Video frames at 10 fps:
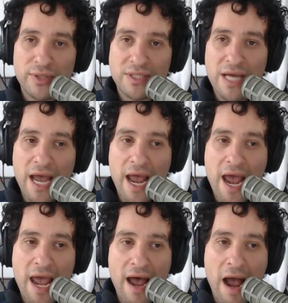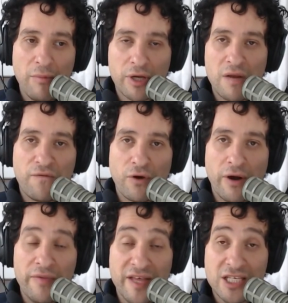you can say, hey, I'm looking
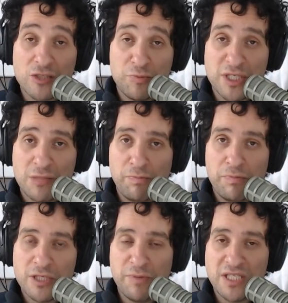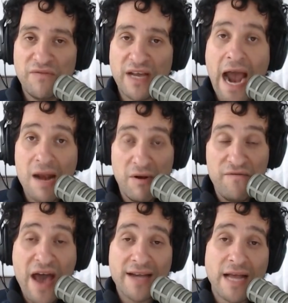for this specific item.
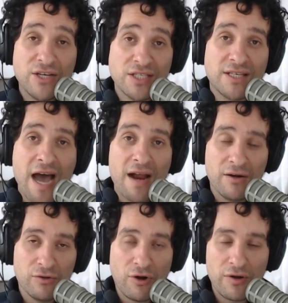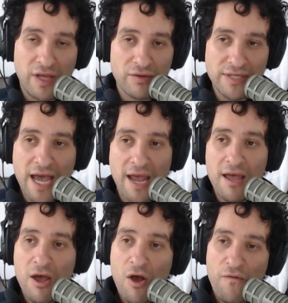In fact, I just got an alert the other
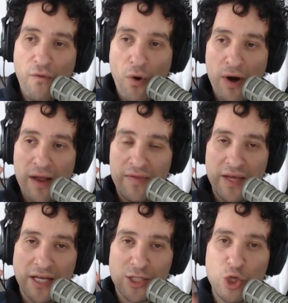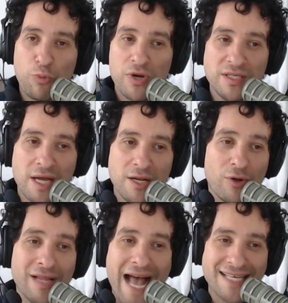day for the Super
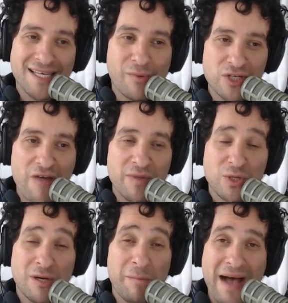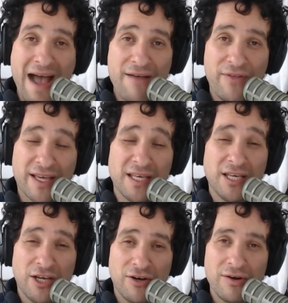Nintendo Classic, which I've been trying to buy for like a
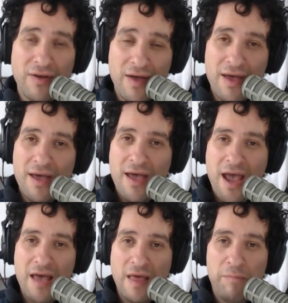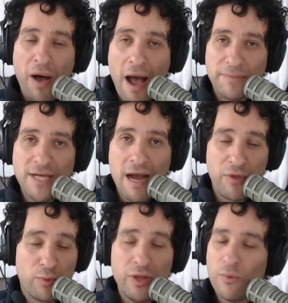year. And they popped
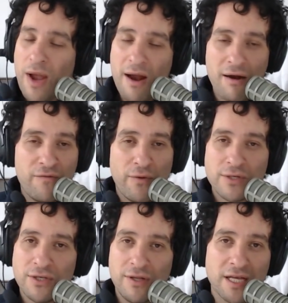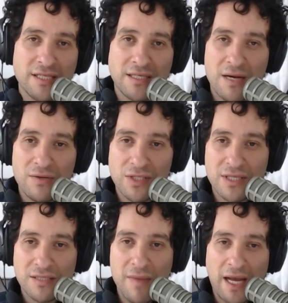up. They're really rare, unfortunately, because Nintendo
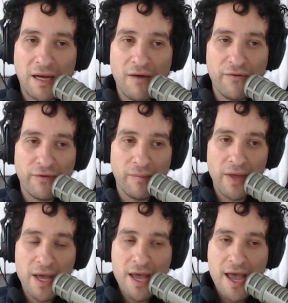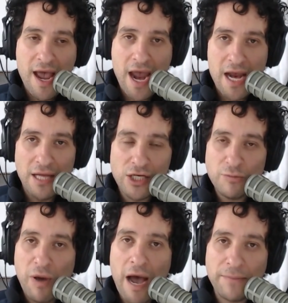just doesn't make enough of them. And it
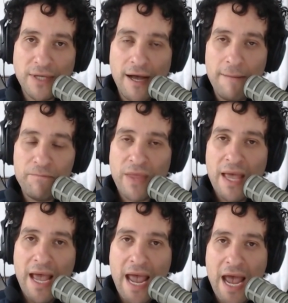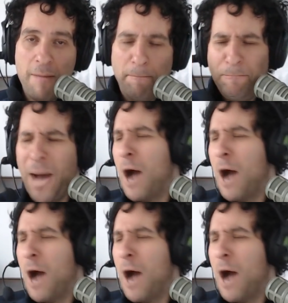just popped up, and